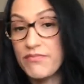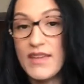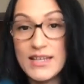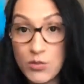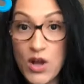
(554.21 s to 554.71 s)

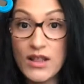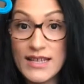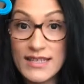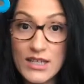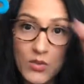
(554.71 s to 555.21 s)
As well
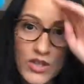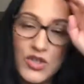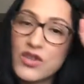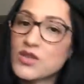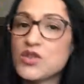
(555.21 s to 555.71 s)
as this one. So
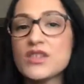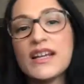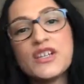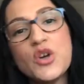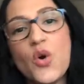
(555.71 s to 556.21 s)
this one's like
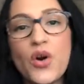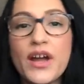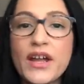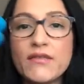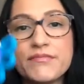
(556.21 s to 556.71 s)
a
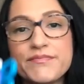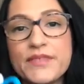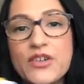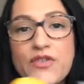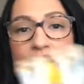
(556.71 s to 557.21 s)
toy. You
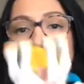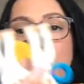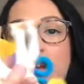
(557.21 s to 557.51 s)
know, these 3